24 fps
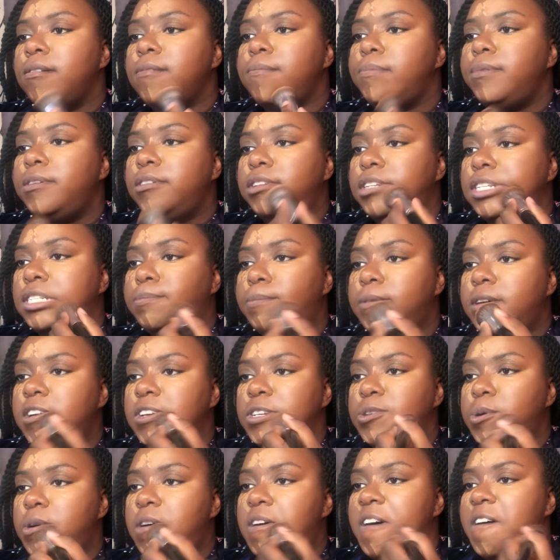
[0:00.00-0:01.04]
Beauty
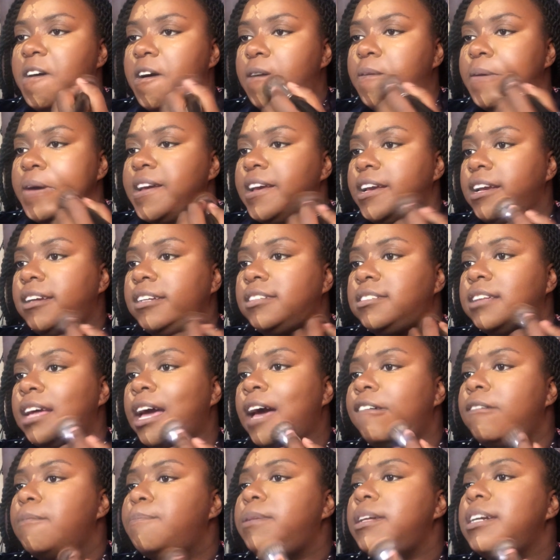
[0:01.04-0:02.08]
Sponge will always
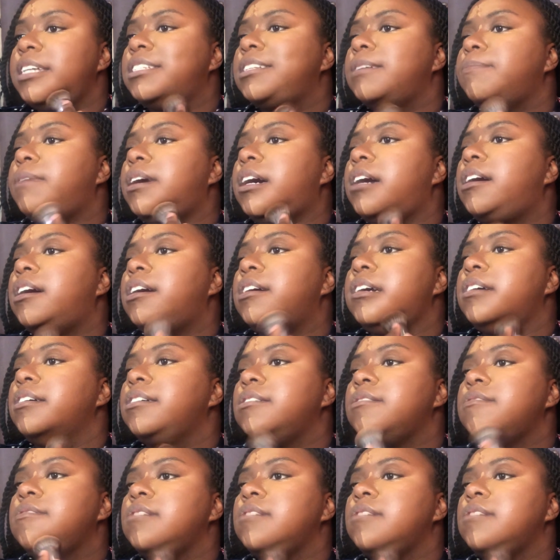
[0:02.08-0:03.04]
have a place in my heart.